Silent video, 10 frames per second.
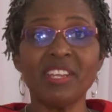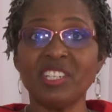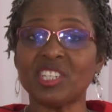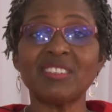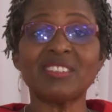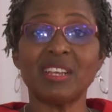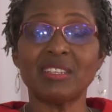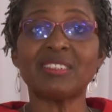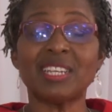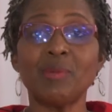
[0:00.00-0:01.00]
just
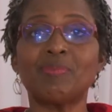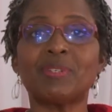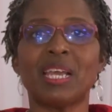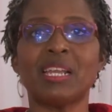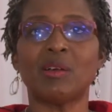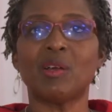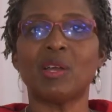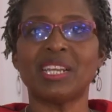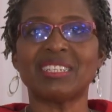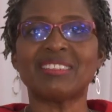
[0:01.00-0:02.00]
sleep
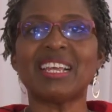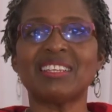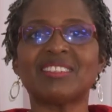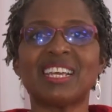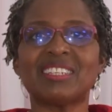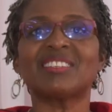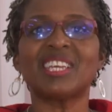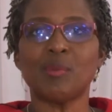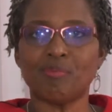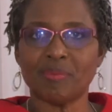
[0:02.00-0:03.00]
in a sense to
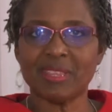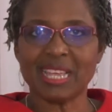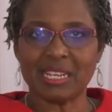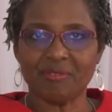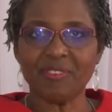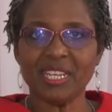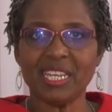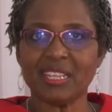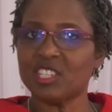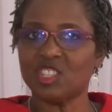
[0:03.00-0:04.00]
escape that
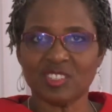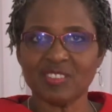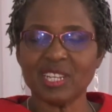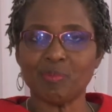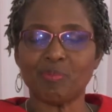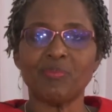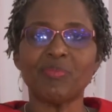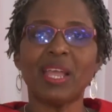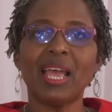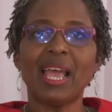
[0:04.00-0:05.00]
feeling. They just sleep.
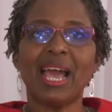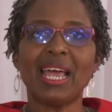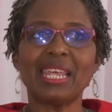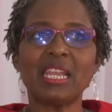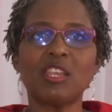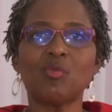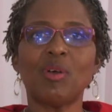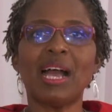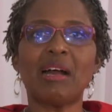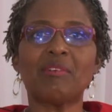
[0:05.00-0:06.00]
And then you
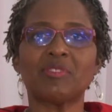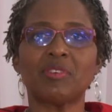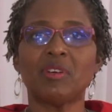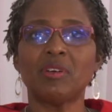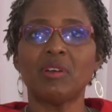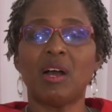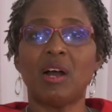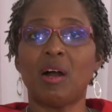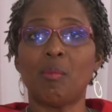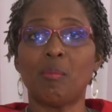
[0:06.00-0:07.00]
have
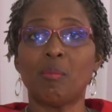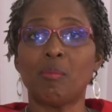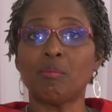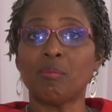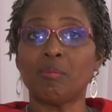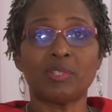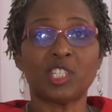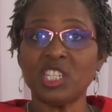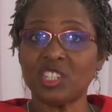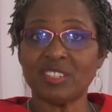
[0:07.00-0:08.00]

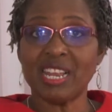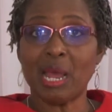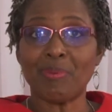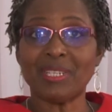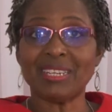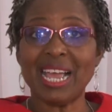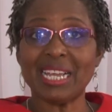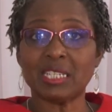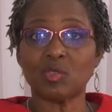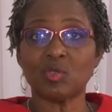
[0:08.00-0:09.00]
changes in
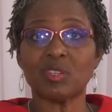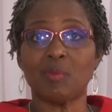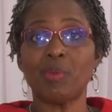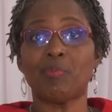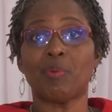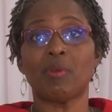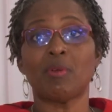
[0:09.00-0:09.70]
appetite. So some people